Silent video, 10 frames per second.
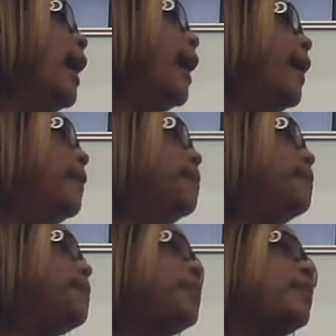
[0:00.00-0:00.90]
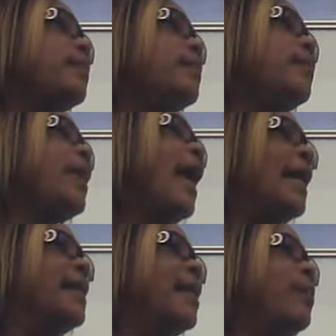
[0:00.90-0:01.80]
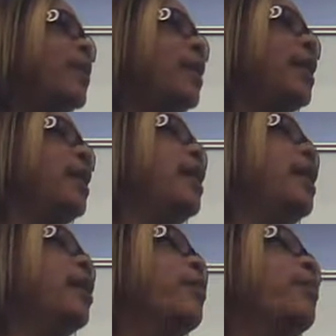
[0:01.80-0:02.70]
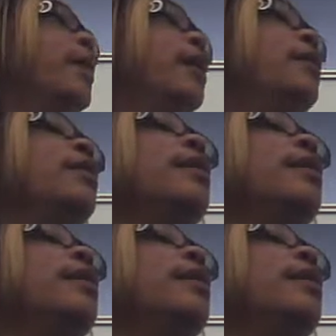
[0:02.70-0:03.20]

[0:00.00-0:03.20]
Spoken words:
I didn't put it in here, but